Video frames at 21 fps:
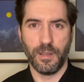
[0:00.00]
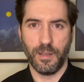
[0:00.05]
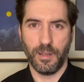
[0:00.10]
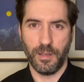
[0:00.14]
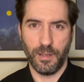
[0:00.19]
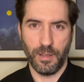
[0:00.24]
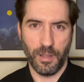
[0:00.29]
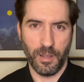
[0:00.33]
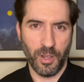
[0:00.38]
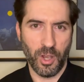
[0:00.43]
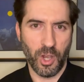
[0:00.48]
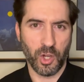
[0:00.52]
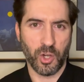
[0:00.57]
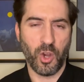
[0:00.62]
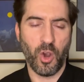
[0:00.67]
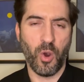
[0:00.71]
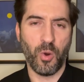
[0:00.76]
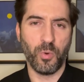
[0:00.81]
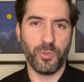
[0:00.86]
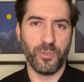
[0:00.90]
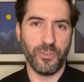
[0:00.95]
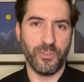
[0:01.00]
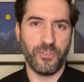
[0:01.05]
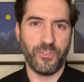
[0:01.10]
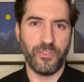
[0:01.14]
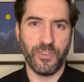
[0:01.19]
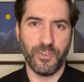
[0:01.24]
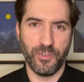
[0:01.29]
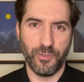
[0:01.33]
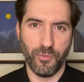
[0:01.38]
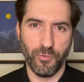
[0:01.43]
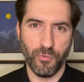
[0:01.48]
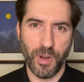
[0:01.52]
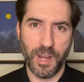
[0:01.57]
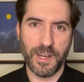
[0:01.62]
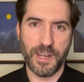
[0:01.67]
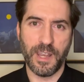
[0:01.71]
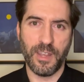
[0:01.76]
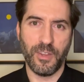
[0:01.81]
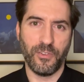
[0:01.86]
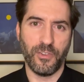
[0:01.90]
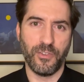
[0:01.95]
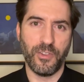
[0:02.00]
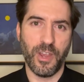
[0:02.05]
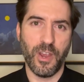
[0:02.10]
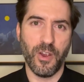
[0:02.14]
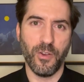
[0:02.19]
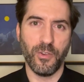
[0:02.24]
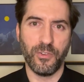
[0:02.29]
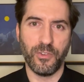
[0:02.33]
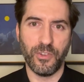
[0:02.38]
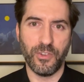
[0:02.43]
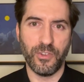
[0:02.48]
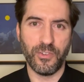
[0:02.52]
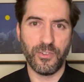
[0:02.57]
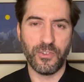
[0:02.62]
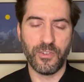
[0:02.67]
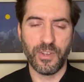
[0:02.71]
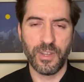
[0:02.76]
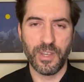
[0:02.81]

uh, occultists and great esotericists